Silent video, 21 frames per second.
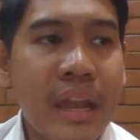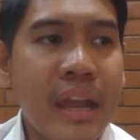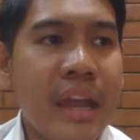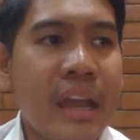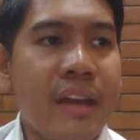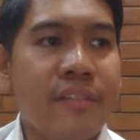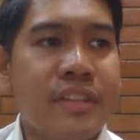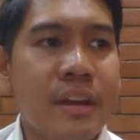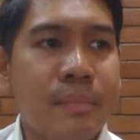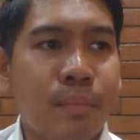
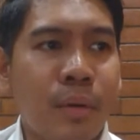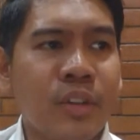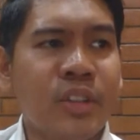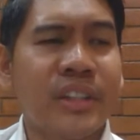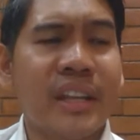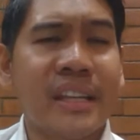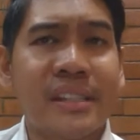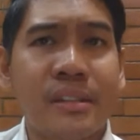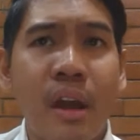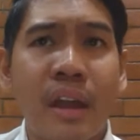If the person
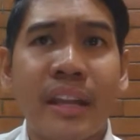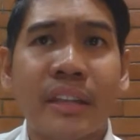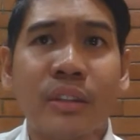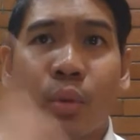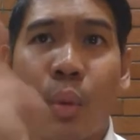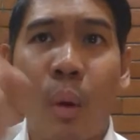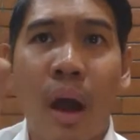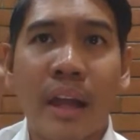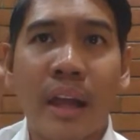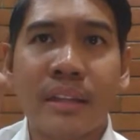has done it
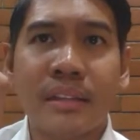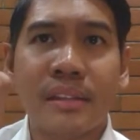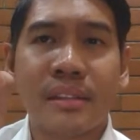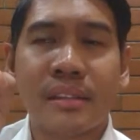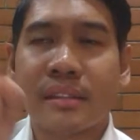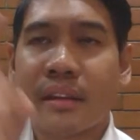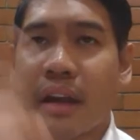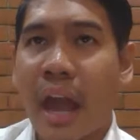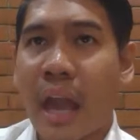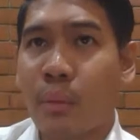
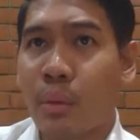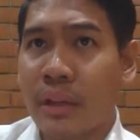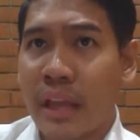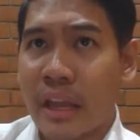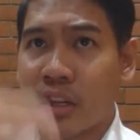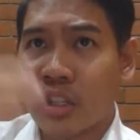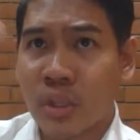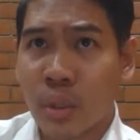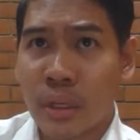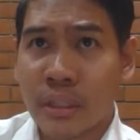once, I will
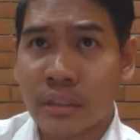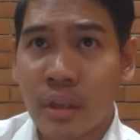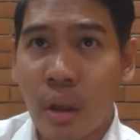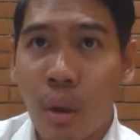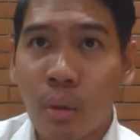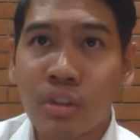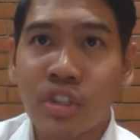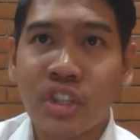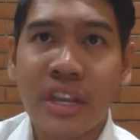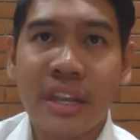ensure that
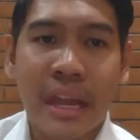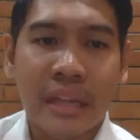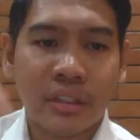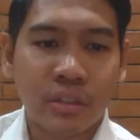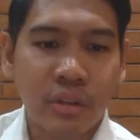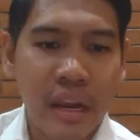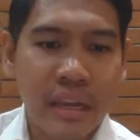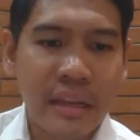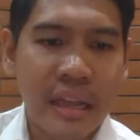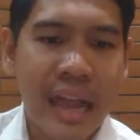coaching and
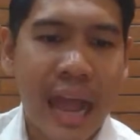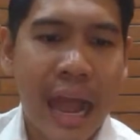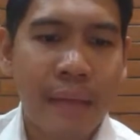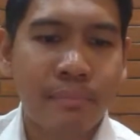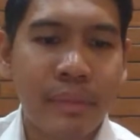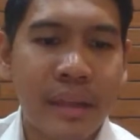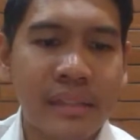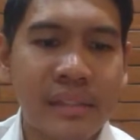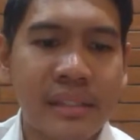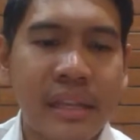training
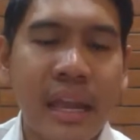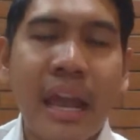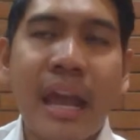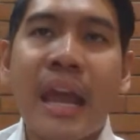happens.